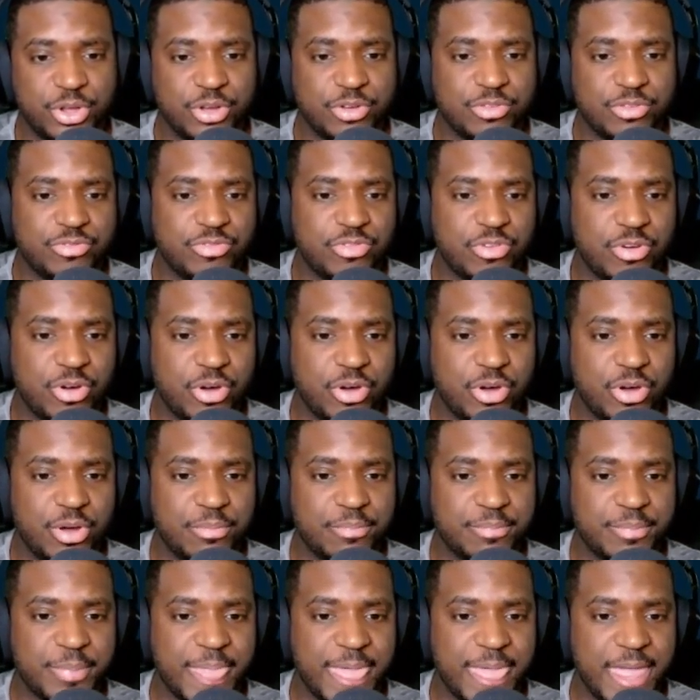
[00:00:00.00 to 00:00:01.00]

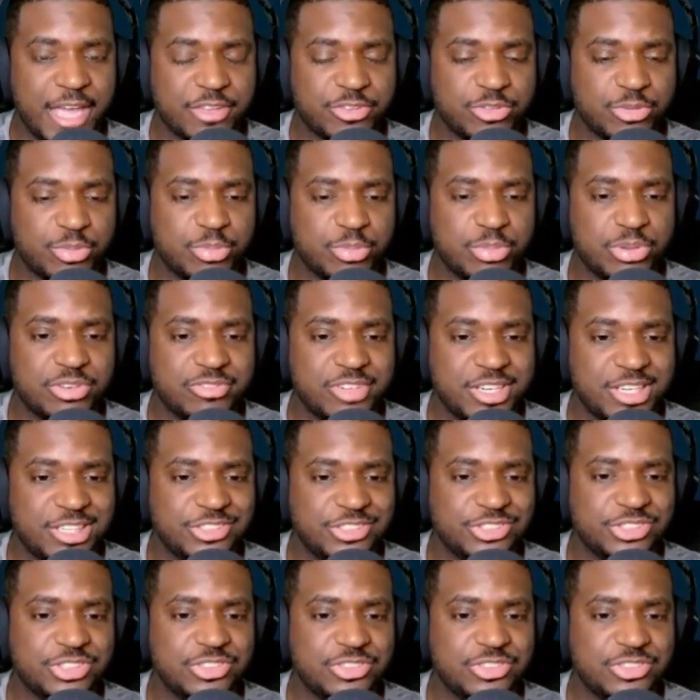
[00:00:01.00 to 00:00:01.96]
From exploration